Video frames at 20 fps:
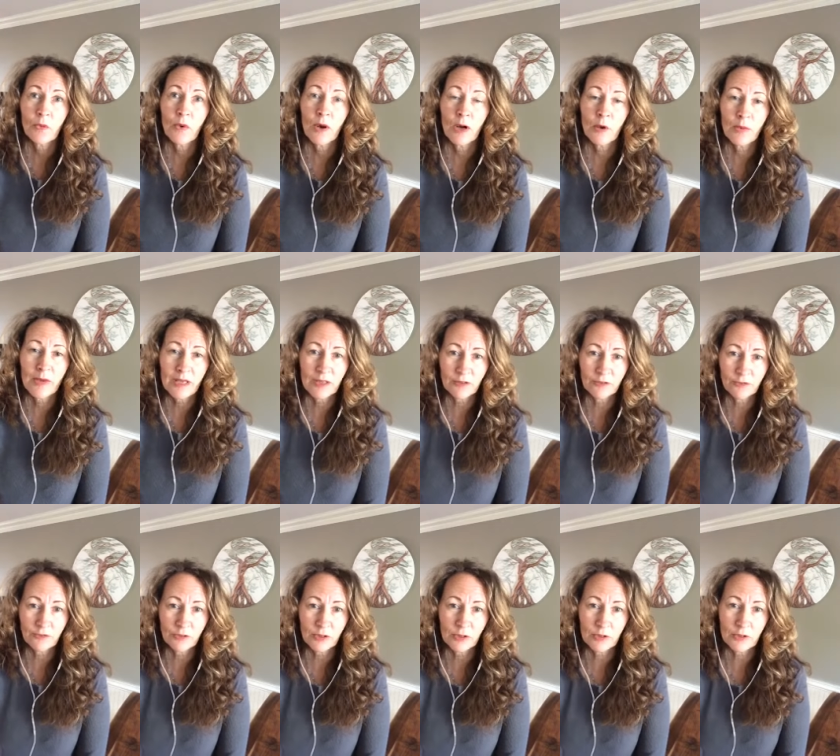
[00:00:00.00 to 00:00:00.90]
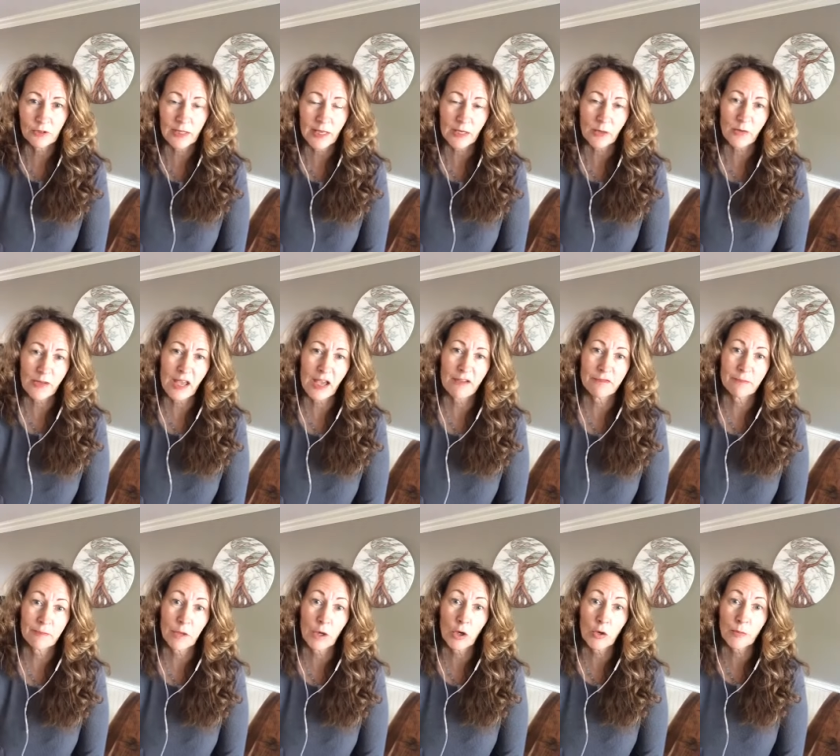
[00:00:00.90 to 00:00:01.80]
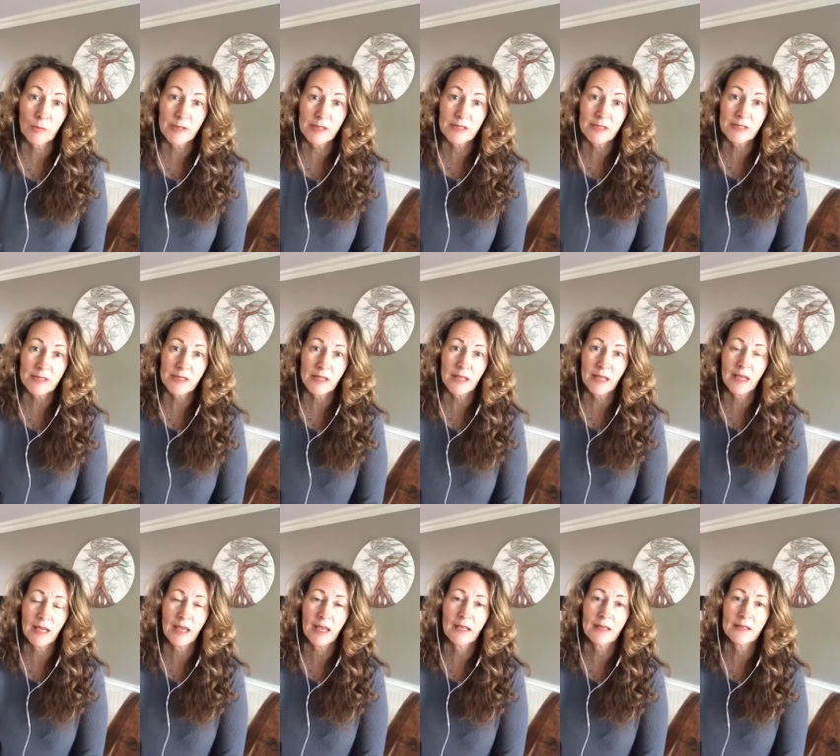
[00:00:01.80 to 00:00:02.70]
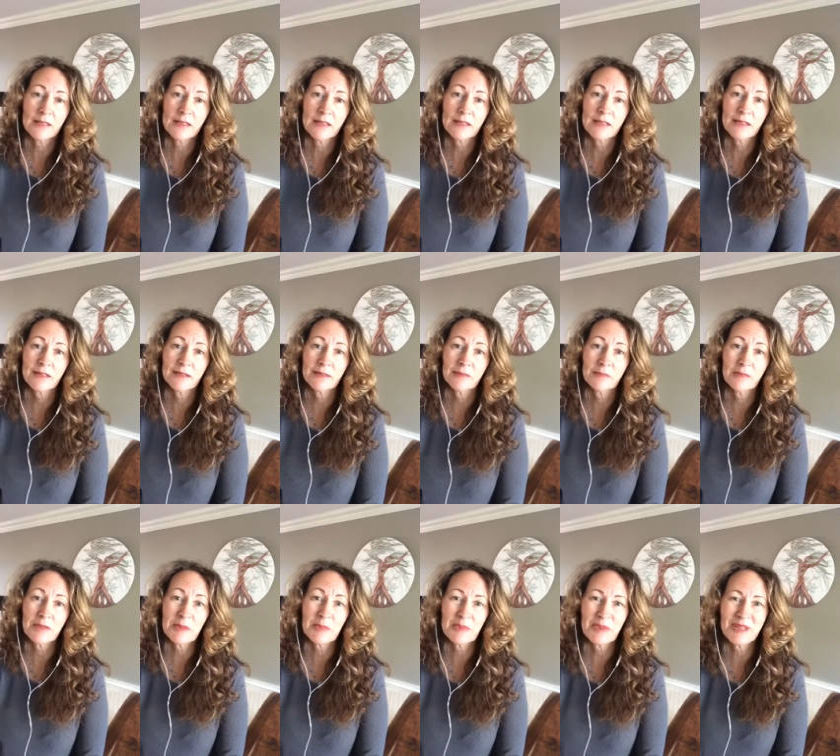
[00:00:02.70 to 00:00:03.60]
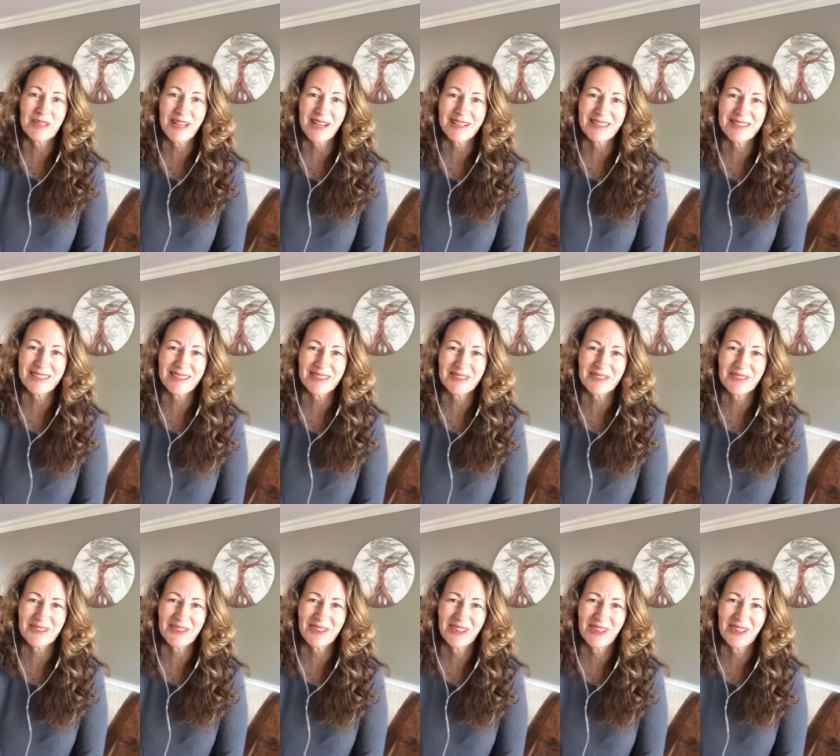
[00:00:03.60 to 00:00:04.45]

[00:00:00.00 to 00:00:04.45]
where we can feel like we have purpose and be productive.